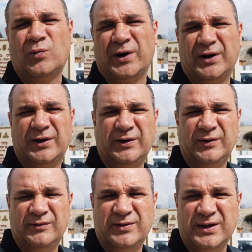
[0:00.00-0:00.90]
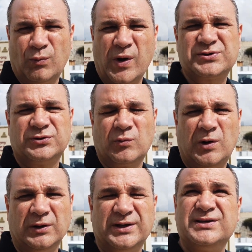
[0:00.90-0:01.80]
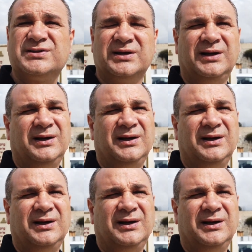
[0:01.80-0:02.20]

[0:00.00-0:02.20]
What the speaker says: where the Western Wall is.